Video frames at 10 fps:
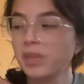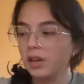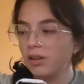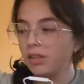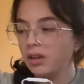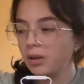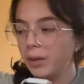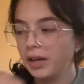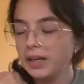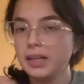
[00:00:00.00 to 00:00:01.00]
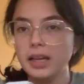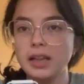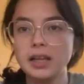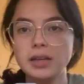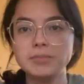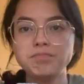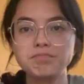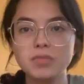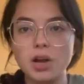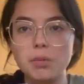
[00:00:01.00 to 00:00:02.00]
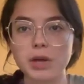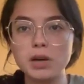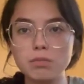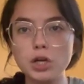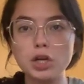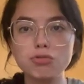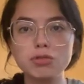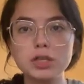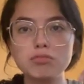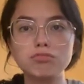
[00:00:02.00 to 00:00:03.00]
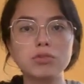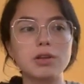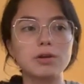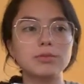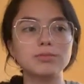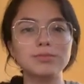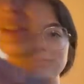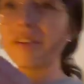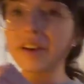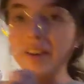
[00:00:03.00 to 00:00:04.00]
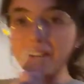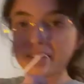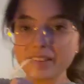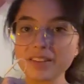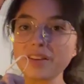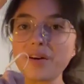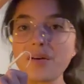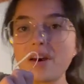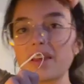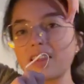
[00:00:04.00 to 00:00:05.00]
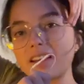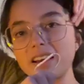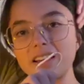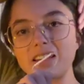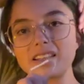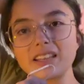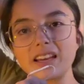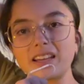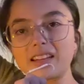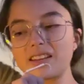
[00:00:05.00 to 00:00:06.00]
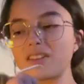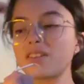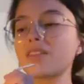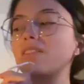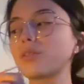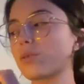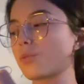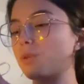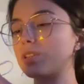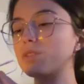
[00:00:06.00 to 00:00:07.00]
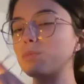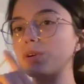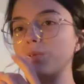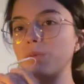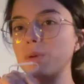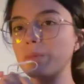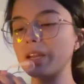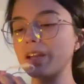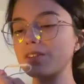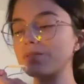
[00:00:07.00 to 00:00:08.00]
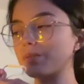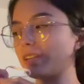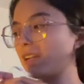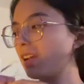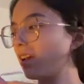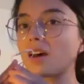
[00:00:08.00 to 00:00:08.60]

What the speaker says: I'll think about it and then I'll pick up my next read. So, okay. So I think I decided on which book will be my next read.